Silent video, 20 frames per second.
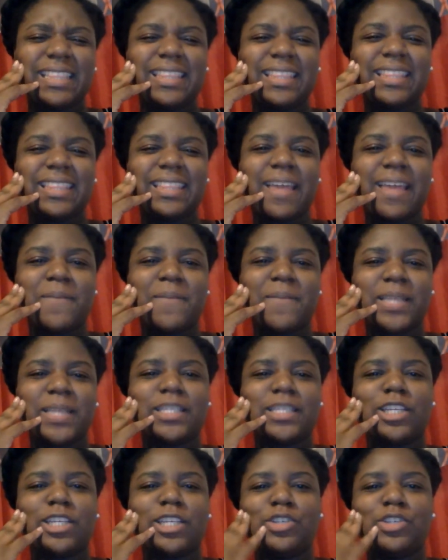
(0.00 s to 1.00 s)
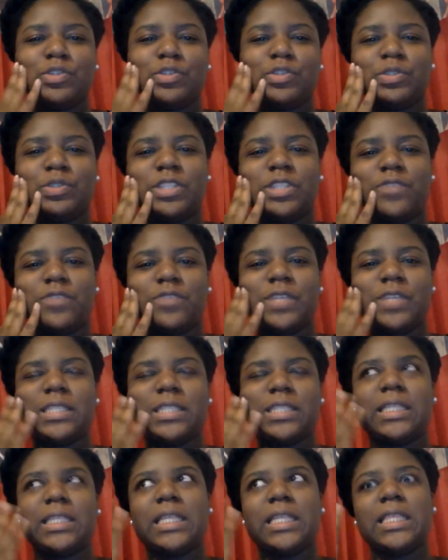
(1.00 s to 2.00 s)
that makes a huge
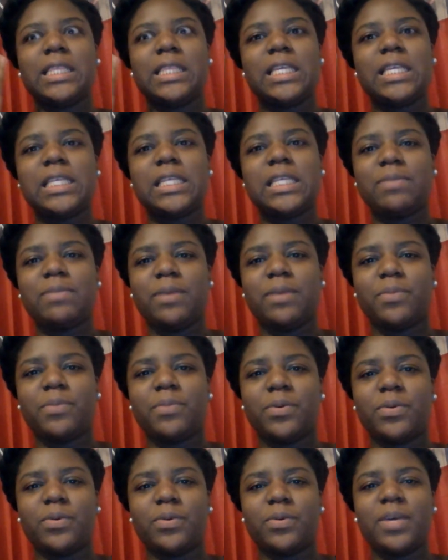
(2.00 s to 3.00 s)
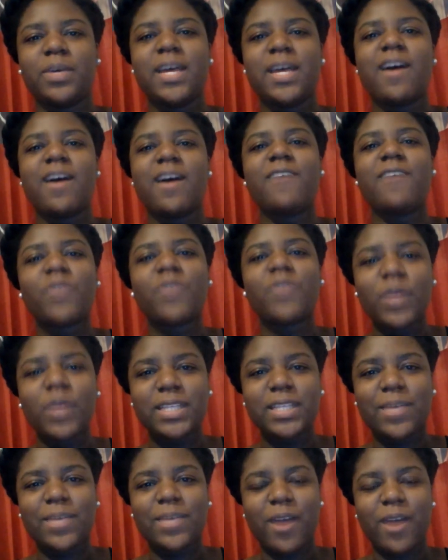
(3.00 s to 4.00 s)
difference. Then these people, of
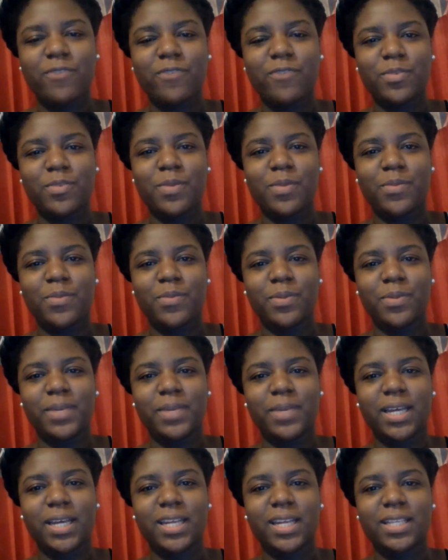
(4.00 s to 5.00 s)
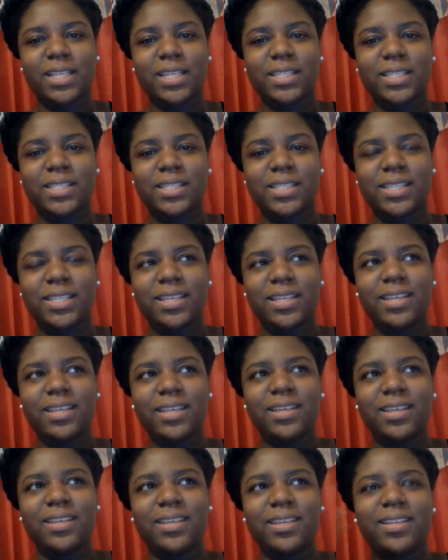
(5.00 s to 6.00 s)
course, they will have to remember, because
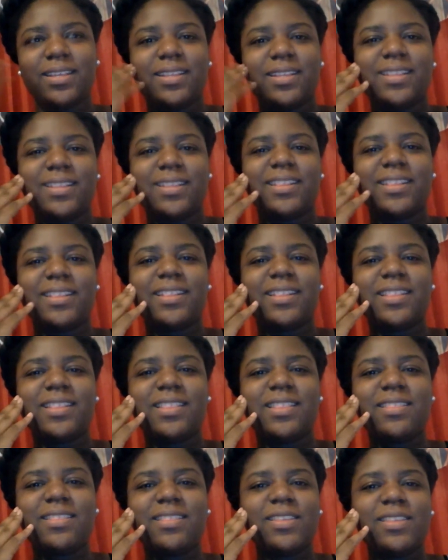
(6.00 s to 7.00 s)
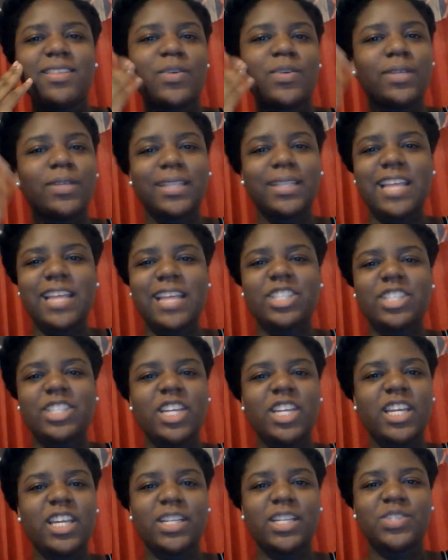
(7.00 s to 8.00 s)
the only thing that
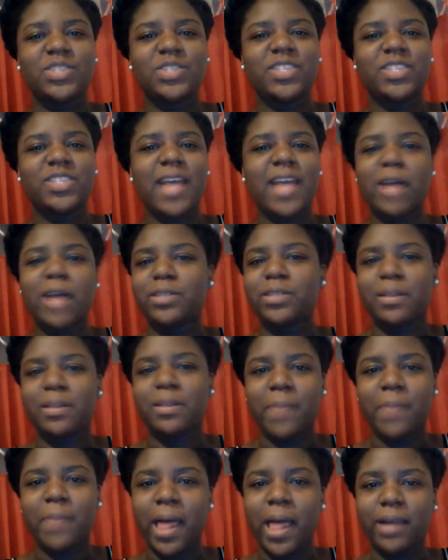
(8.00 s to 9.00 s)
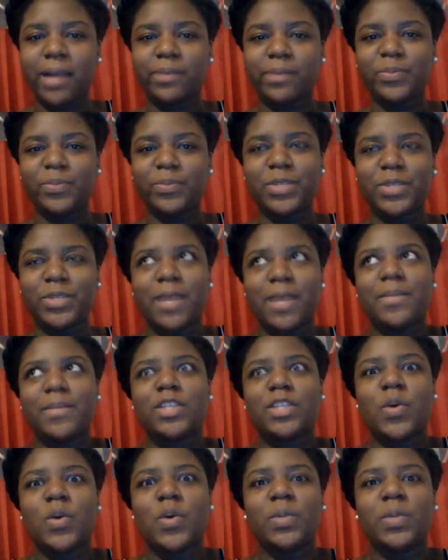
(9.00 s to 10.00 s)
changed is a house on the block. So that
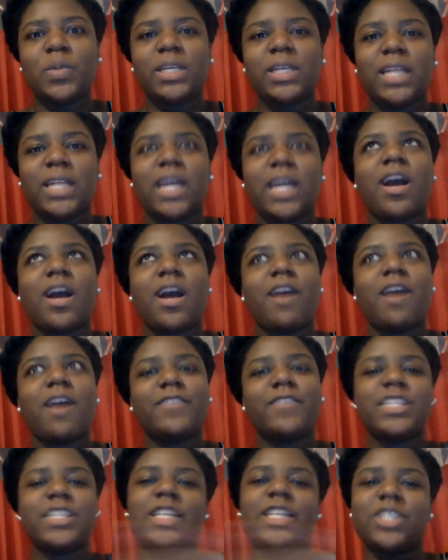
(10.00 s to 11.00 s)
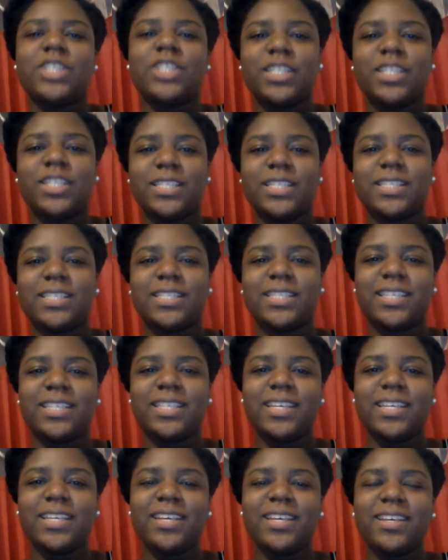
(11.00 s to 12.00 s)
means only like conversations
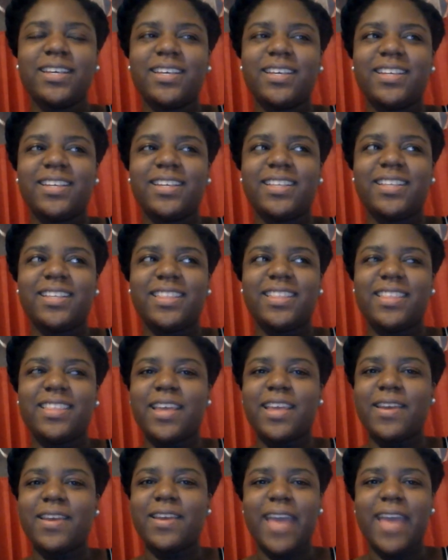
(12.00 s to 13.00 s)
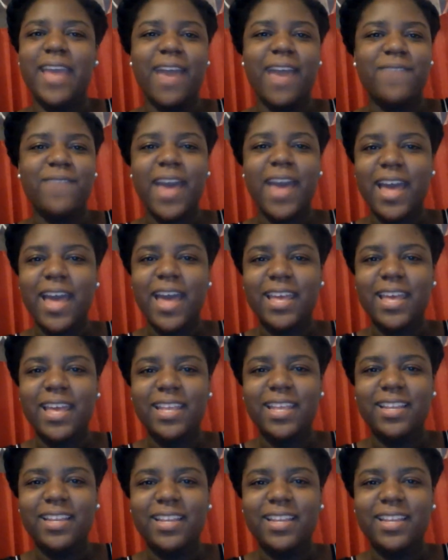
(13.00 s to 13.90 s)
they have had